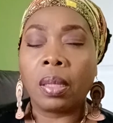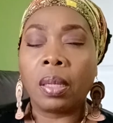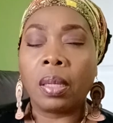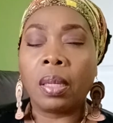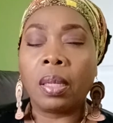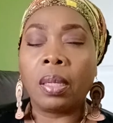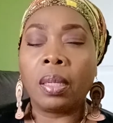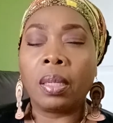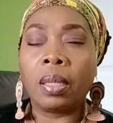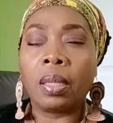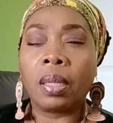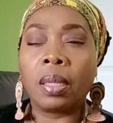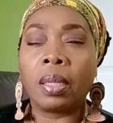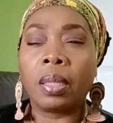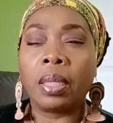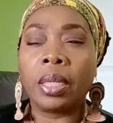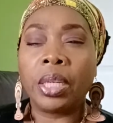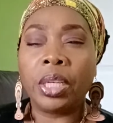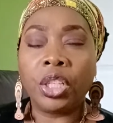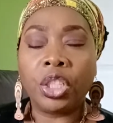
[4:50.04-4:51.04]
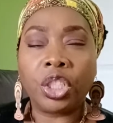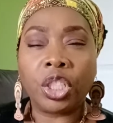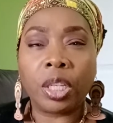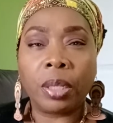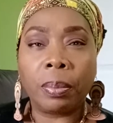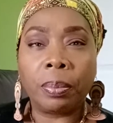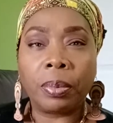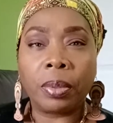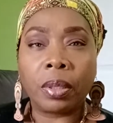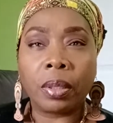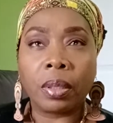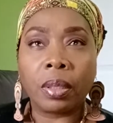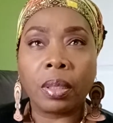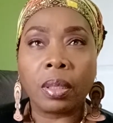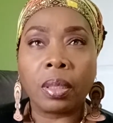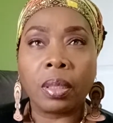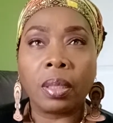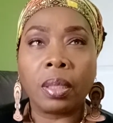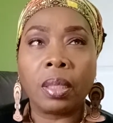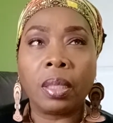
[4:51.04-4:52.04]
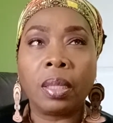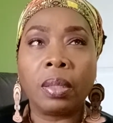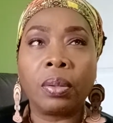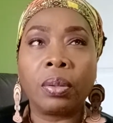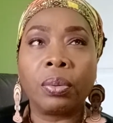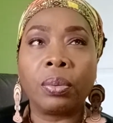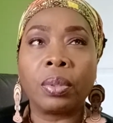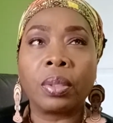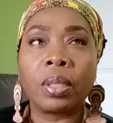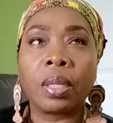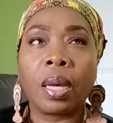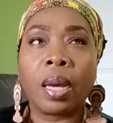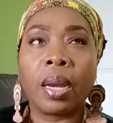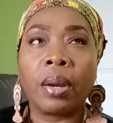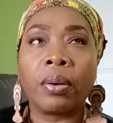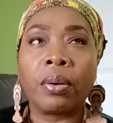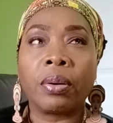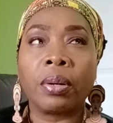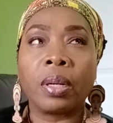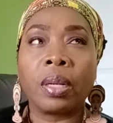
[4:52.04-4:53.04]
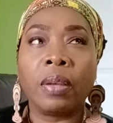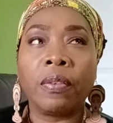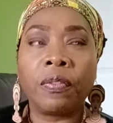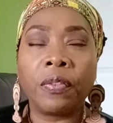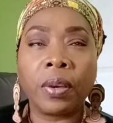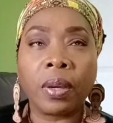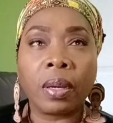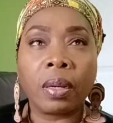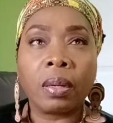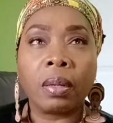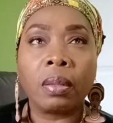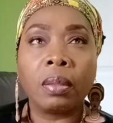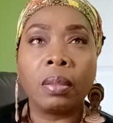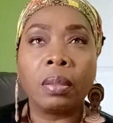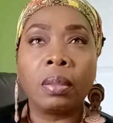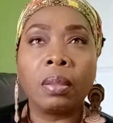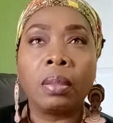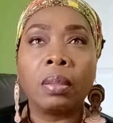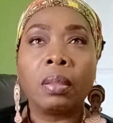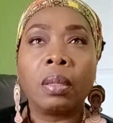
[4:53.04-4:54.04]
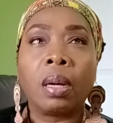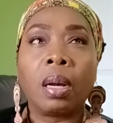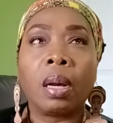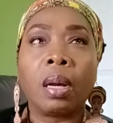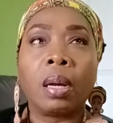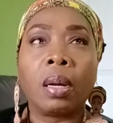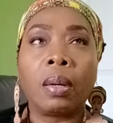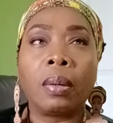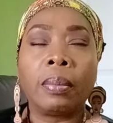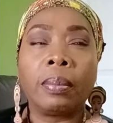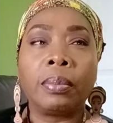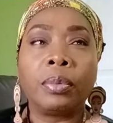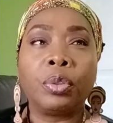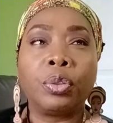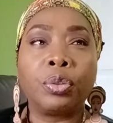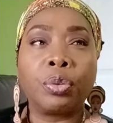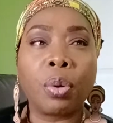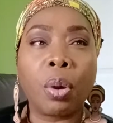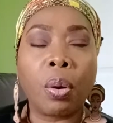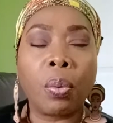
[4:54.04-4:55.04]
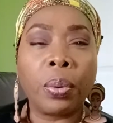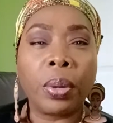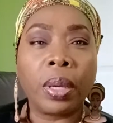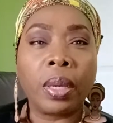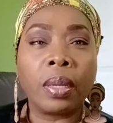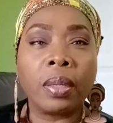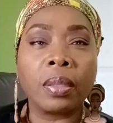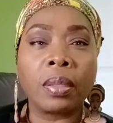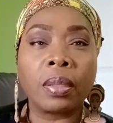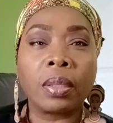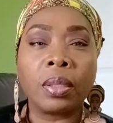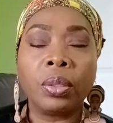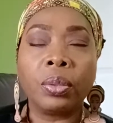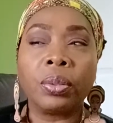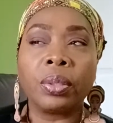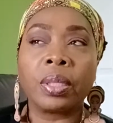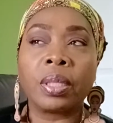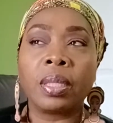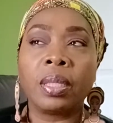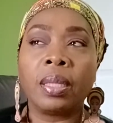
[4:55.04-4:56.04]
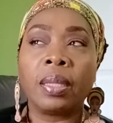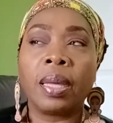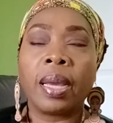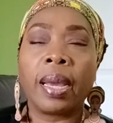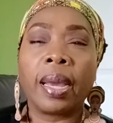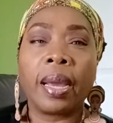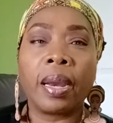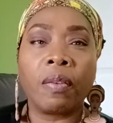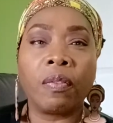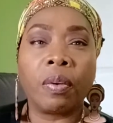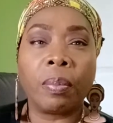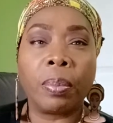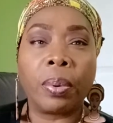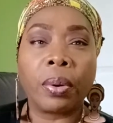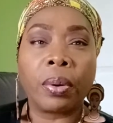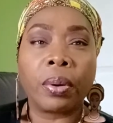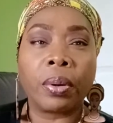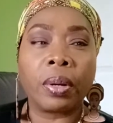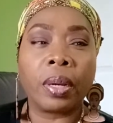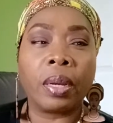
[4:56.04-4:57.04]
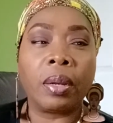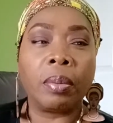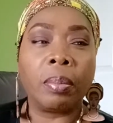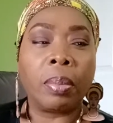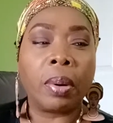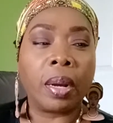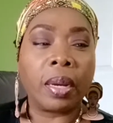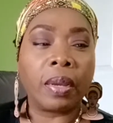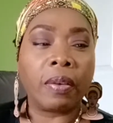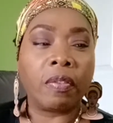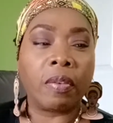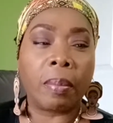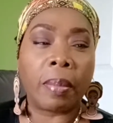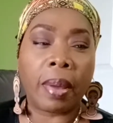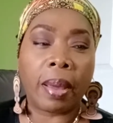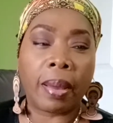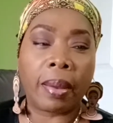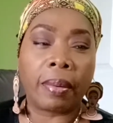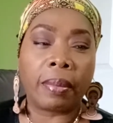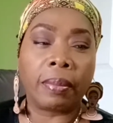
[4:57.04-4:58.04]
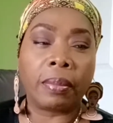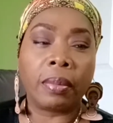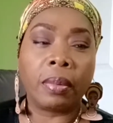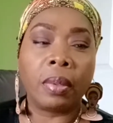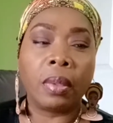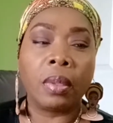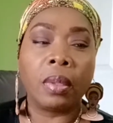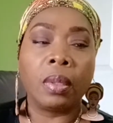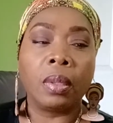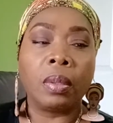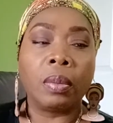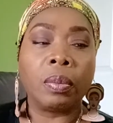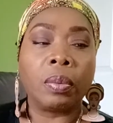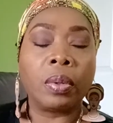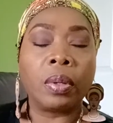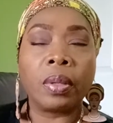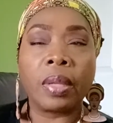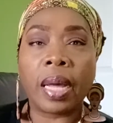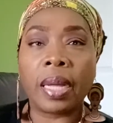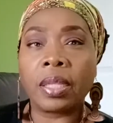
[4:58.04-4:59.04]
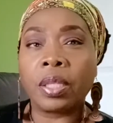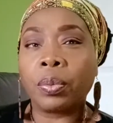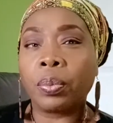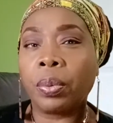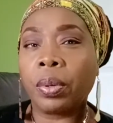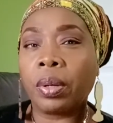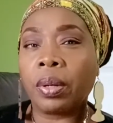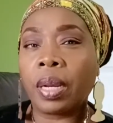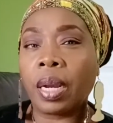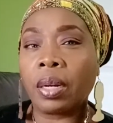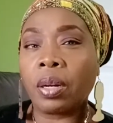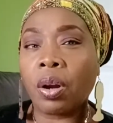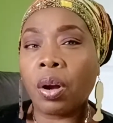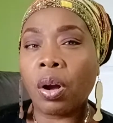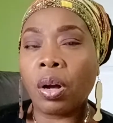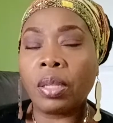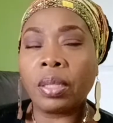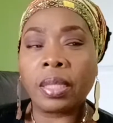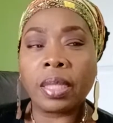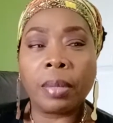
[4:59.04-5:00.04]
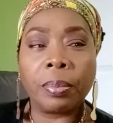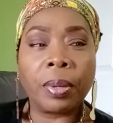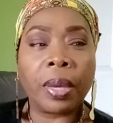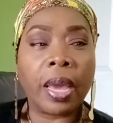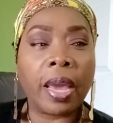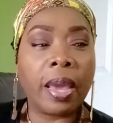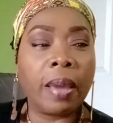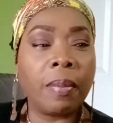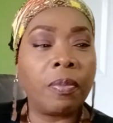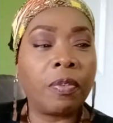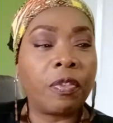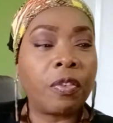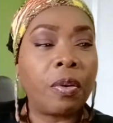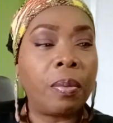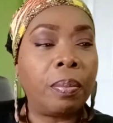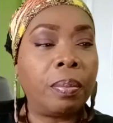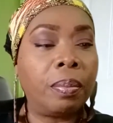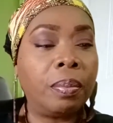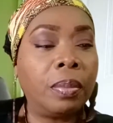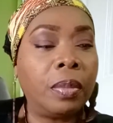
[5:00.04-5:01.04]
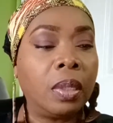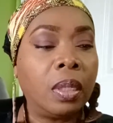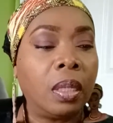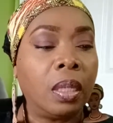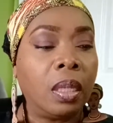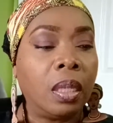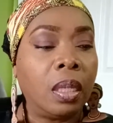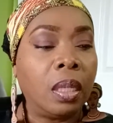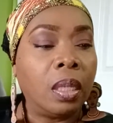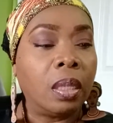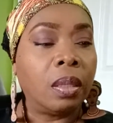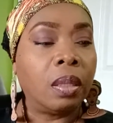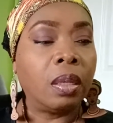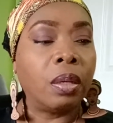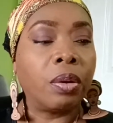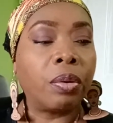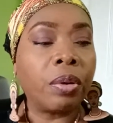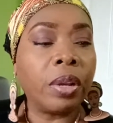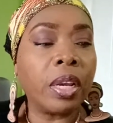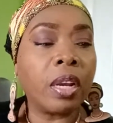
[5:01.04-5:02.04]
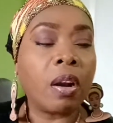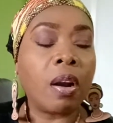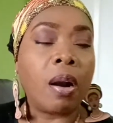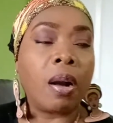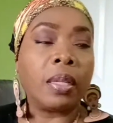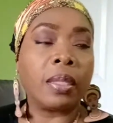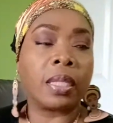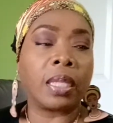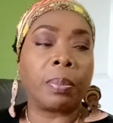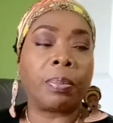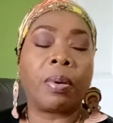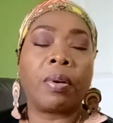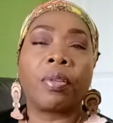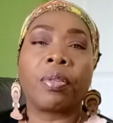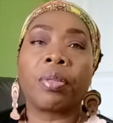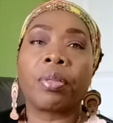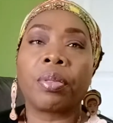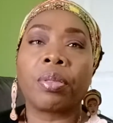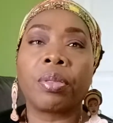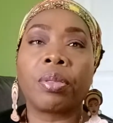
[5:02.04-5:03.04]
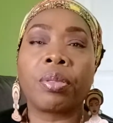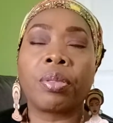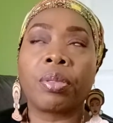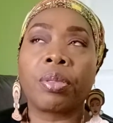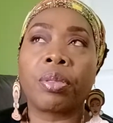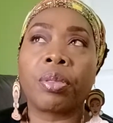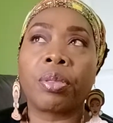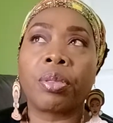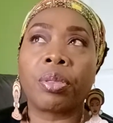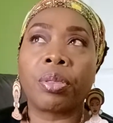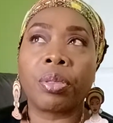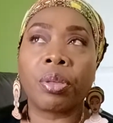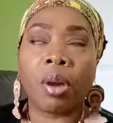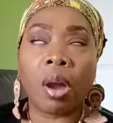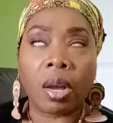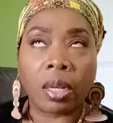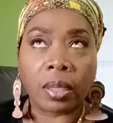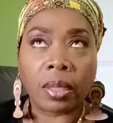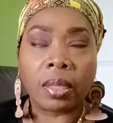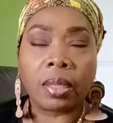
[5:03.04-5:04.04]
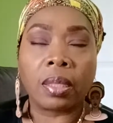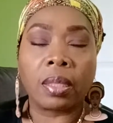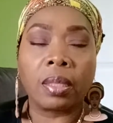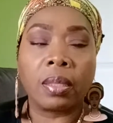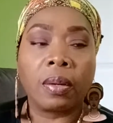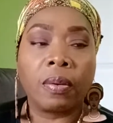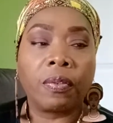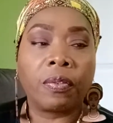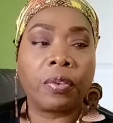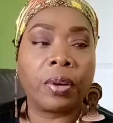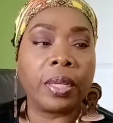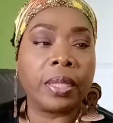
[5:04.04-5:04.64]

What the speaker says: in Egypt, in those hieroglyphic drawings, you'll see the head of a bird and the body of a man. Well, that's where that concept came from. The Greek concept of thought, for